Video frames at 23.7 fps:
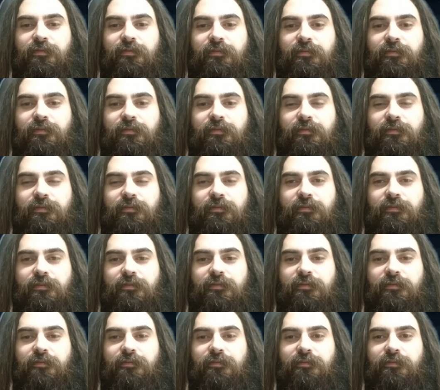
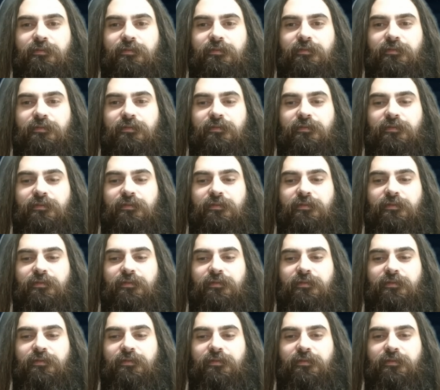
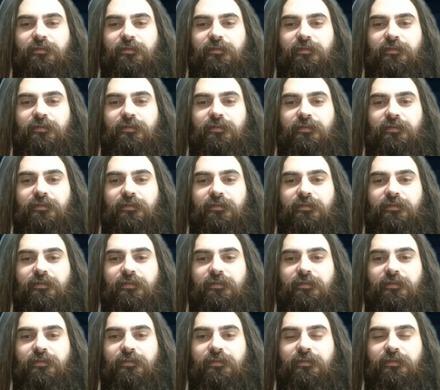
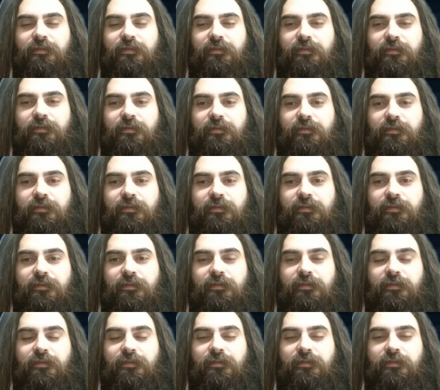
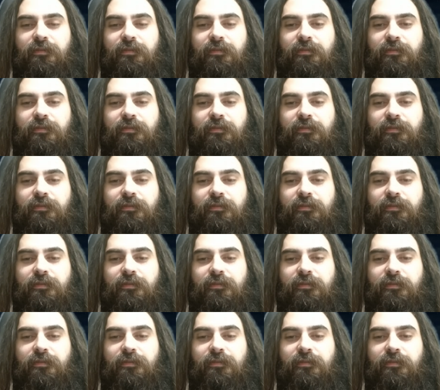The person shown says nothing.